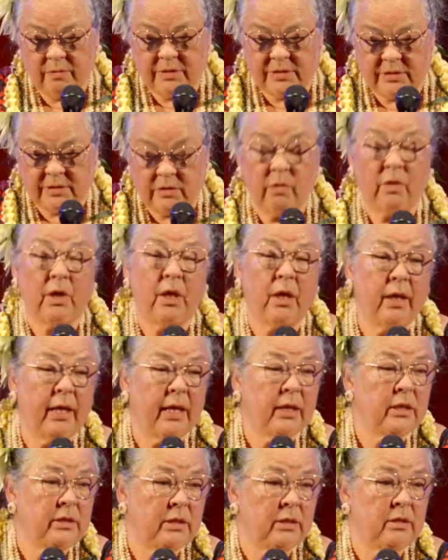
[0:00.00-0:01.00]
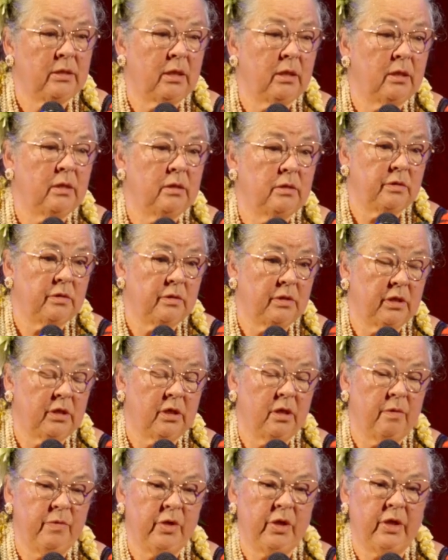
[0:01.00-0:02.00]
was so connected to the
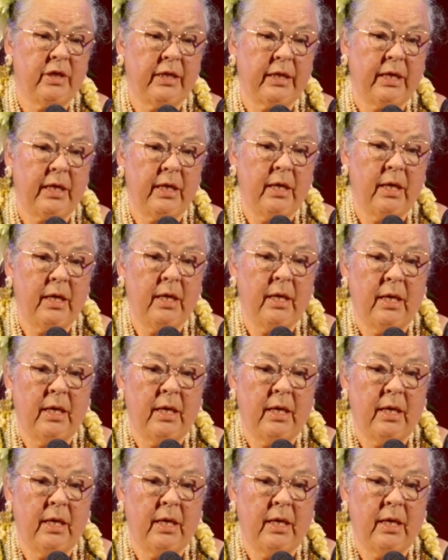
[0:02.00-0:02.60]
community.